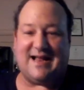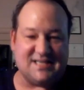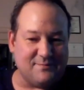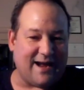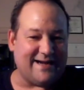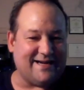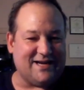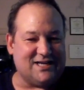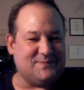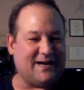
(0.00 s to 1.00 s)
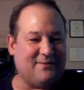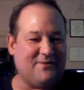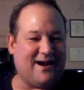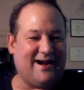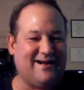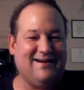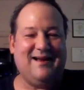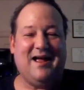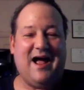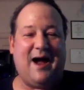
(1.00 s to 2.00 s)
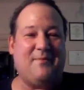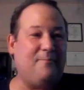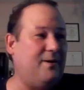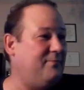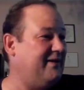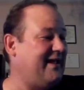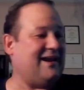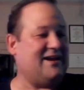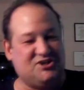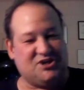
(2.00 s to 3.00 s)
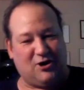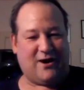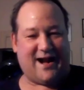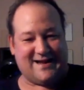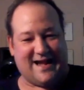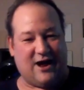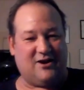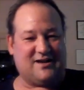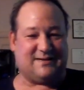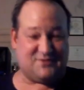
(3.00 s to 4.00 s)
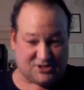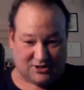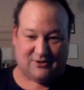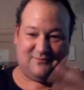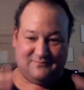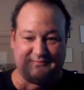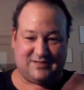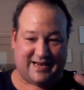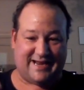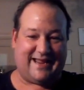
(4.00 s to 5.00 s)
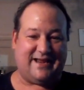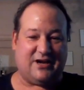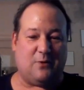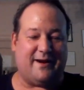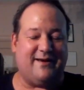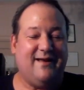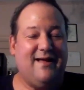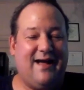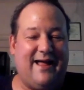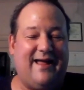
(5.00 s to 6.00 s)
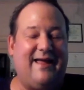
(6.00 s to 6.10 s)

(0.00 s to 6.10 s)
I got some ideas, but I'm not publicly going to share right now because I'm still thinking, but